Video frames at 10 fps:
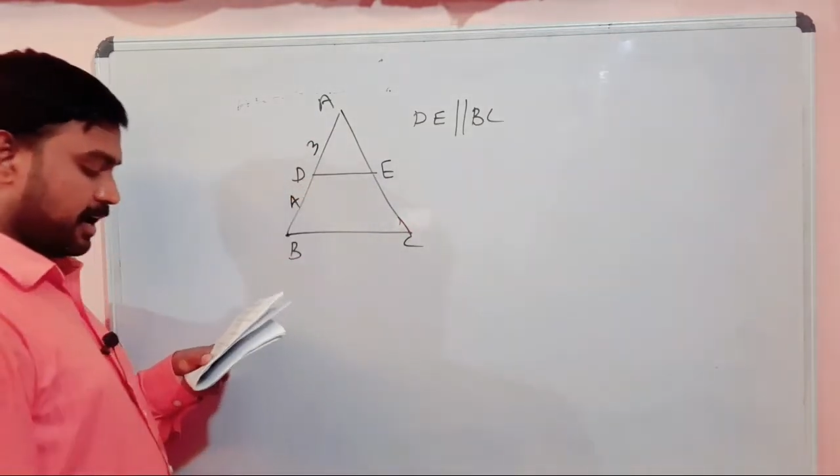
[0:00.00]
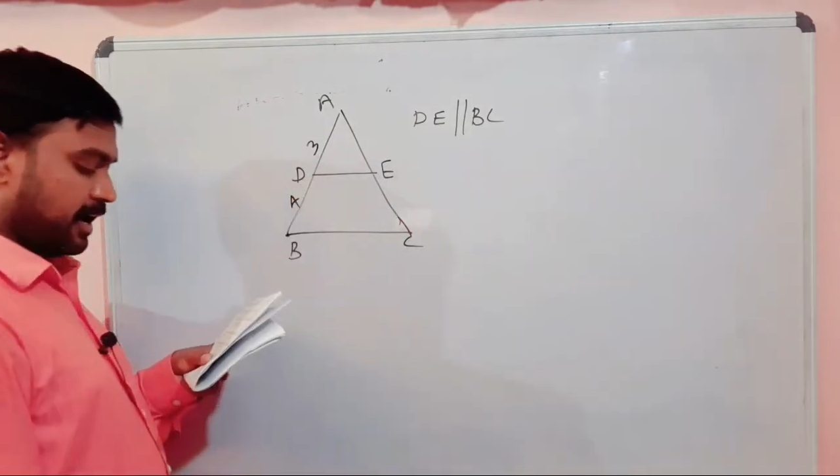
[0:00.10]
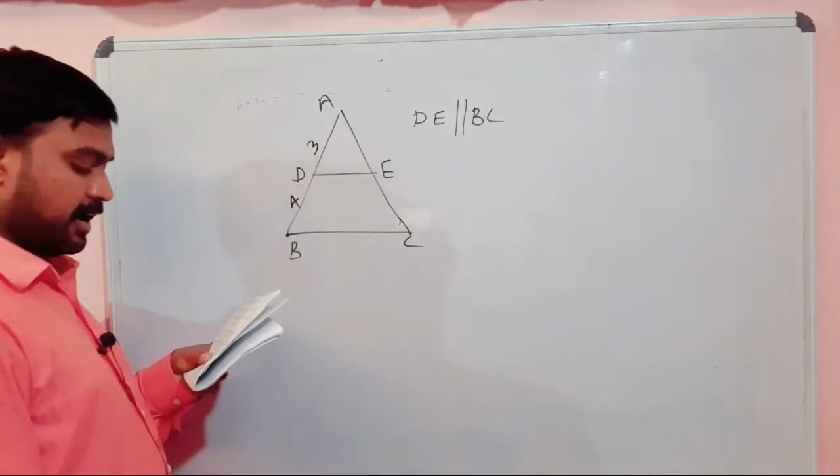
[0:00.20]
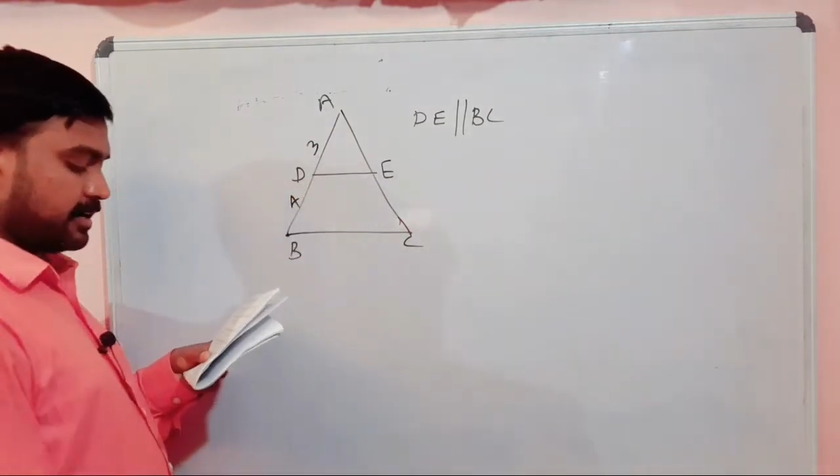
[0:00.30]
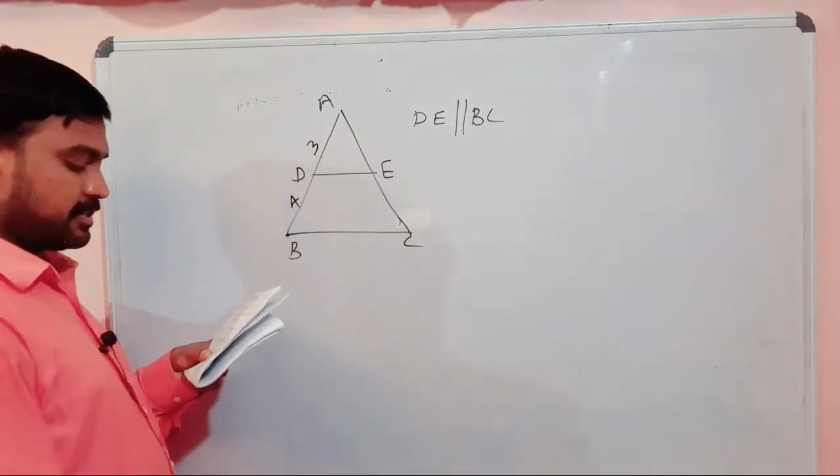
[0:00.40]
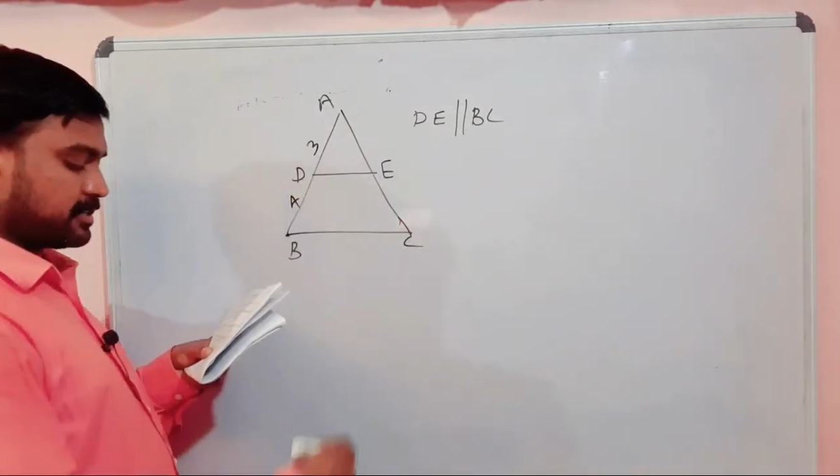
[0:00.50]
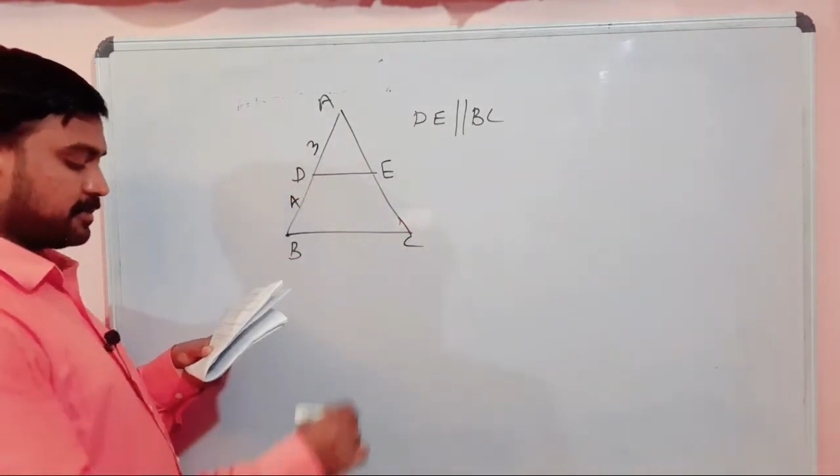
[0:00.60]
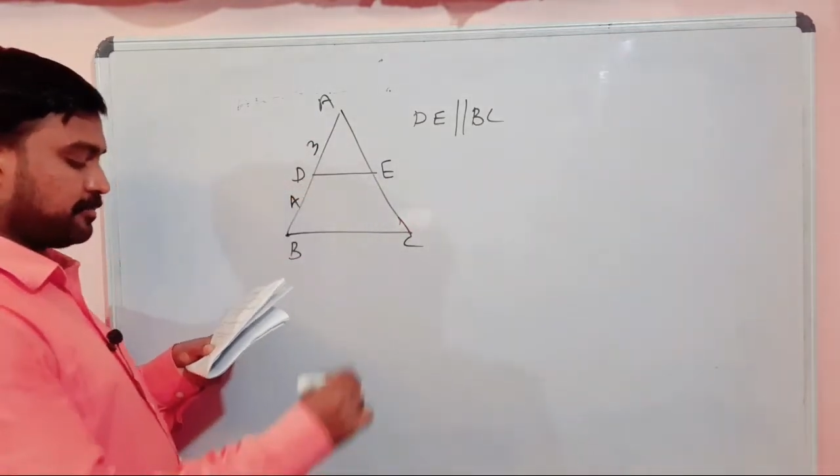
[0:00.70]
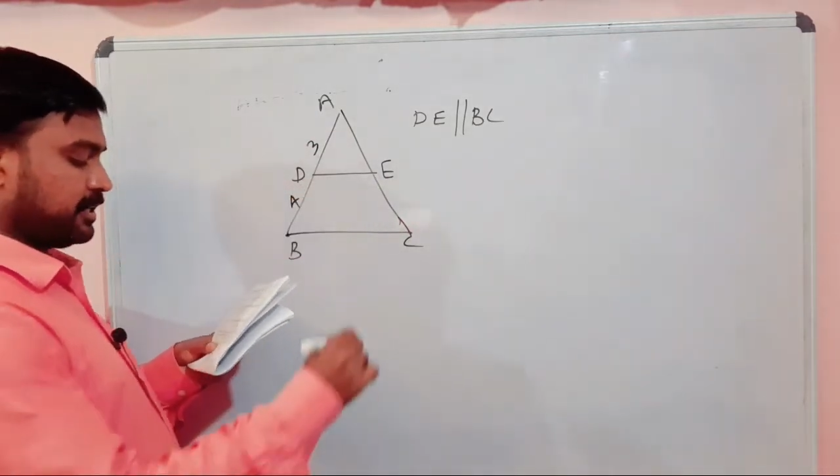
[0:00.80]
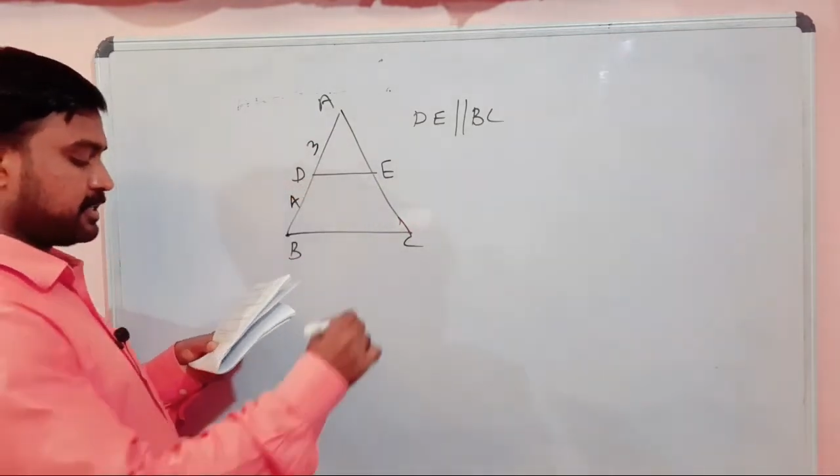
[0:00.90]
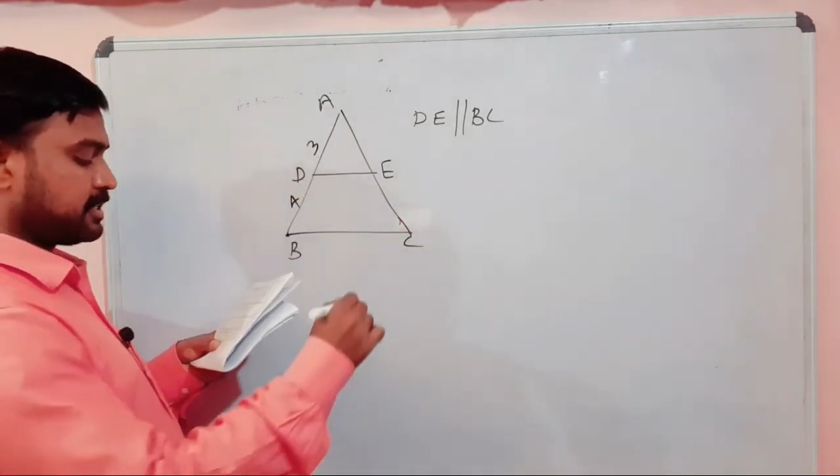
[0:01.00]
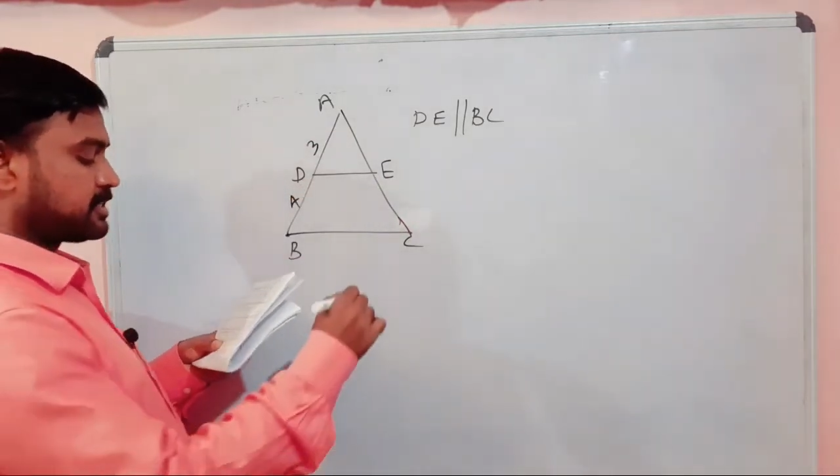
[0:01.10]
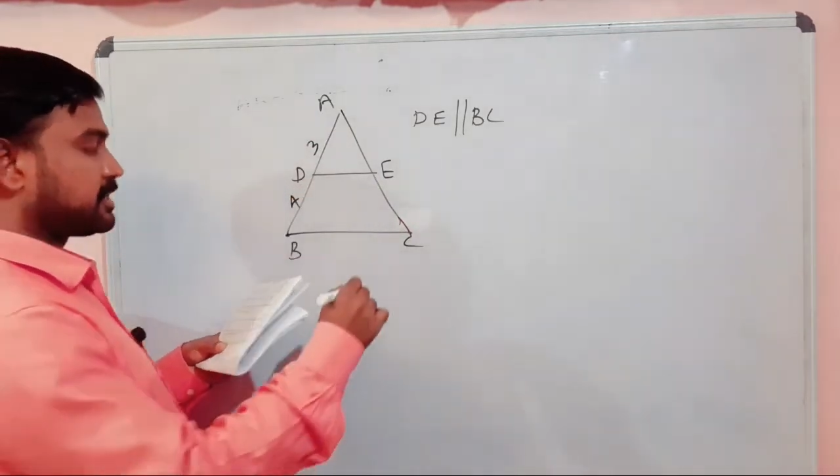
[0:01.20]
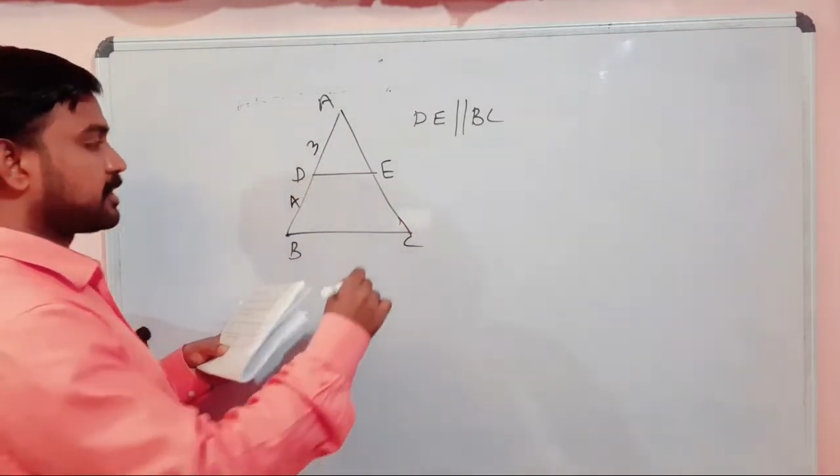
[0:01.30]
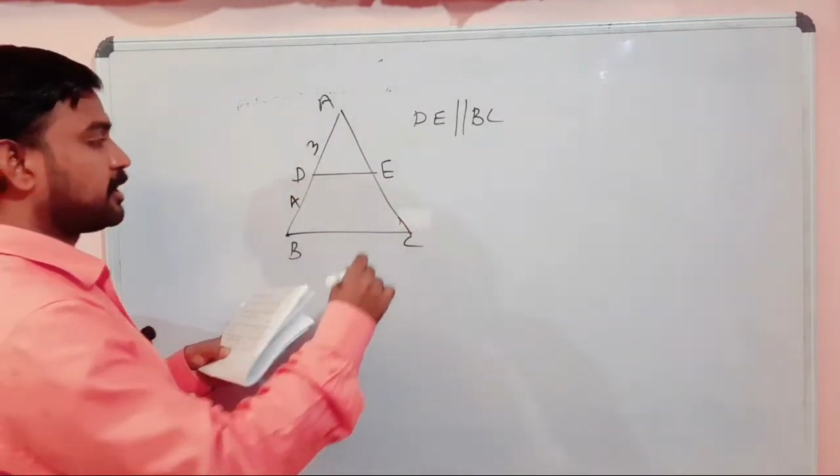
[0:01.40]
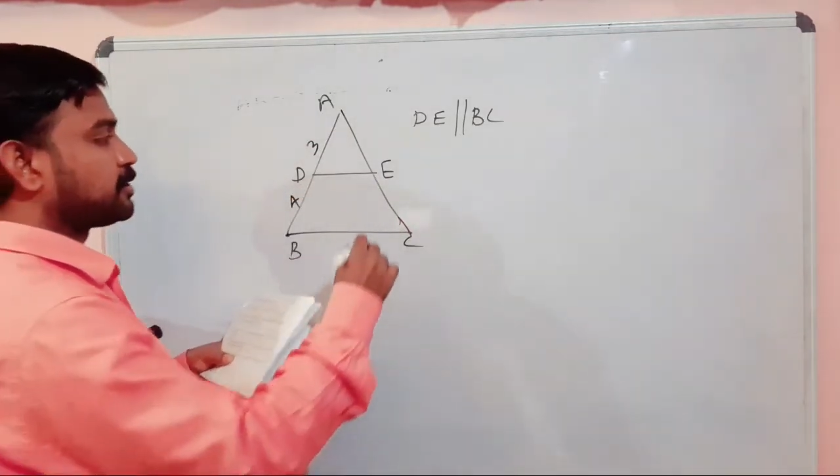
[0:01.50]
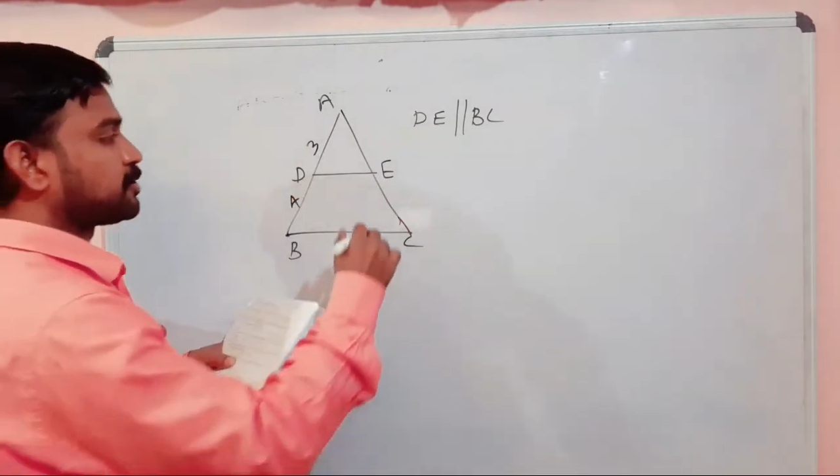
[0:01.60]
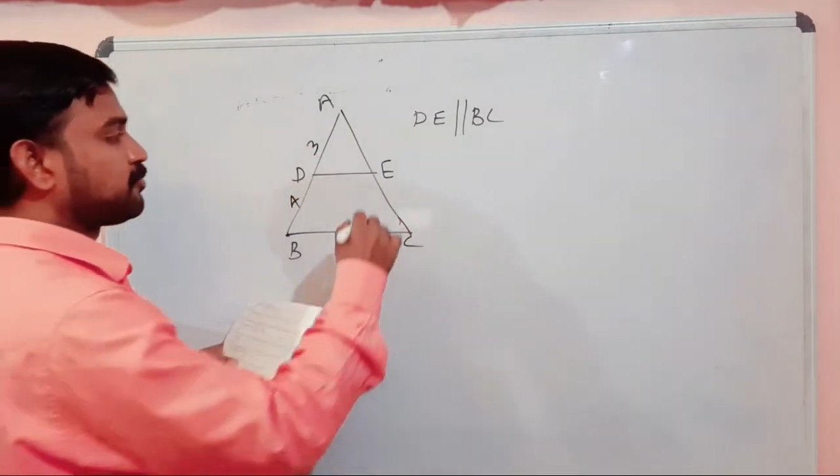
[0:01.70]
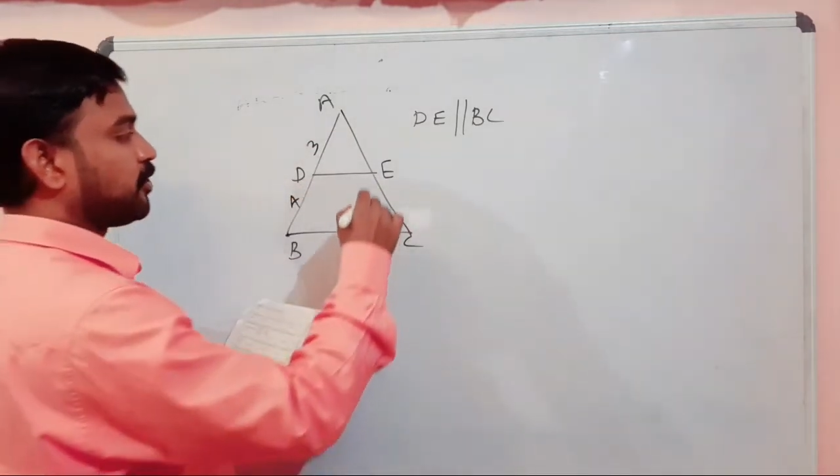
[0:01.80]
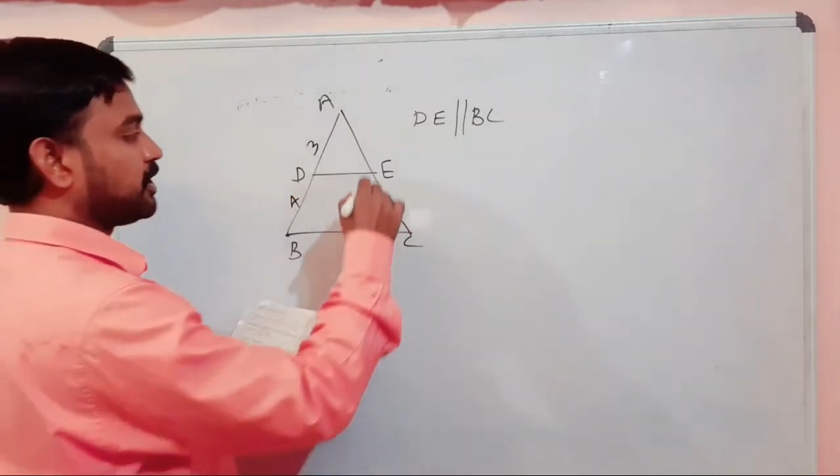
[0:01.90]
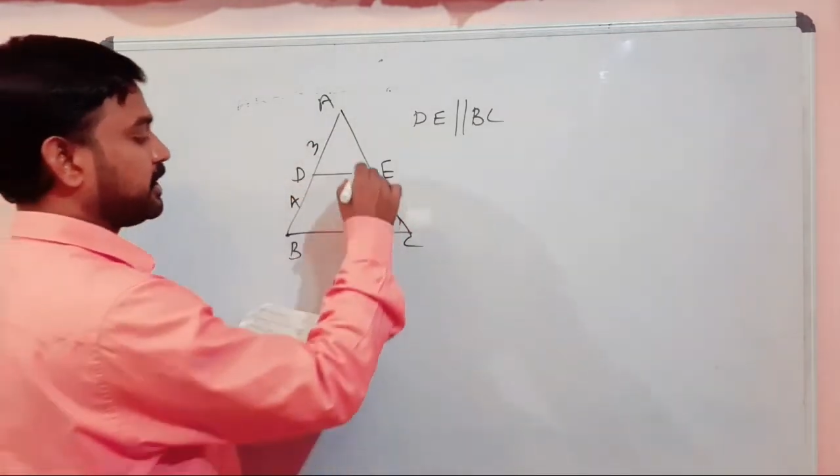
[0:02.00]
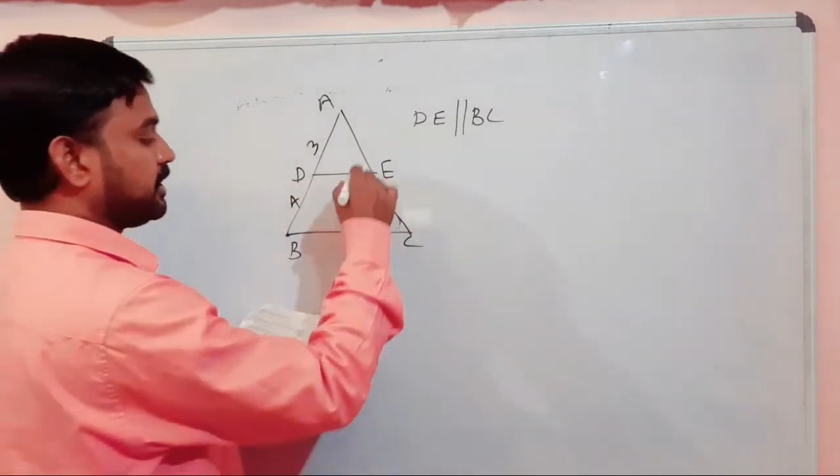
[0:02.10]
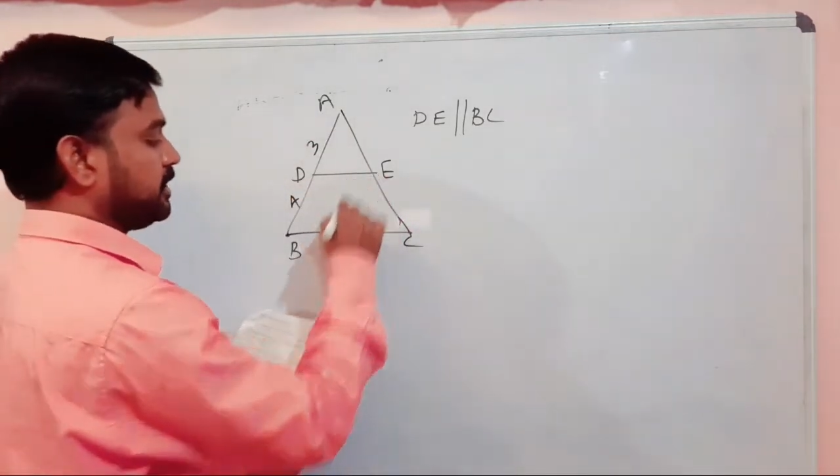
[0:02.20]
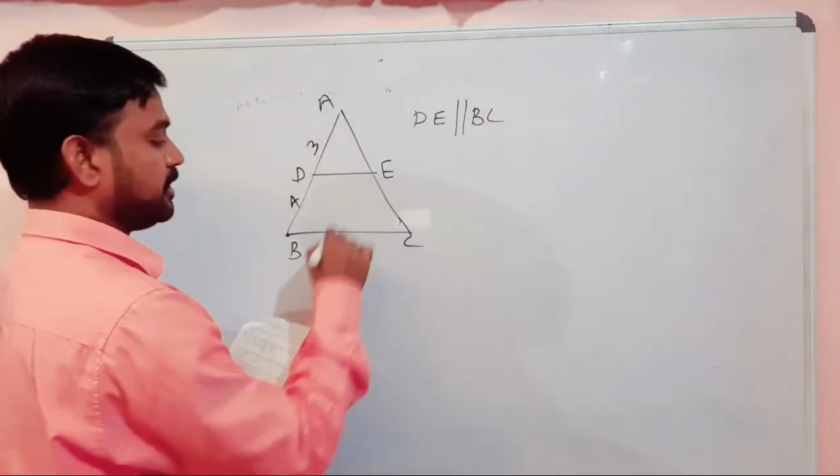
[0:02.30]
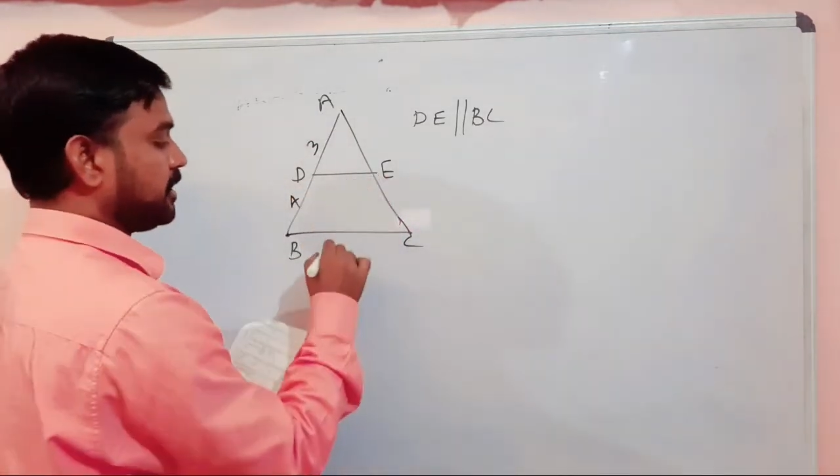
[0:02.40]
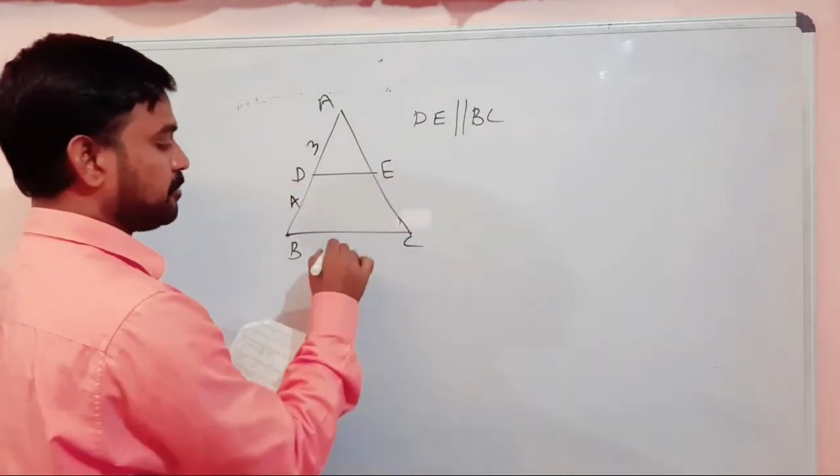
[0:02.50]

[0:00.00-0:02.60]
and BC is equal to 14.